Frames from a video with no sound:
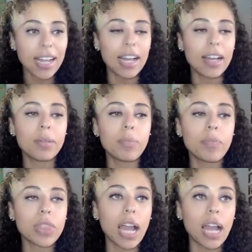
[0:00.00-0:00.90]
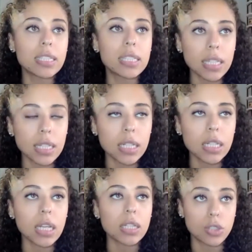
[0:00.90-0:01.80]
I did
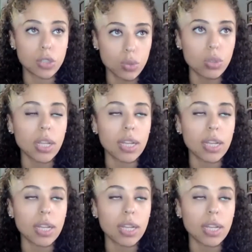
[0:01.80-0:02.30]
in school,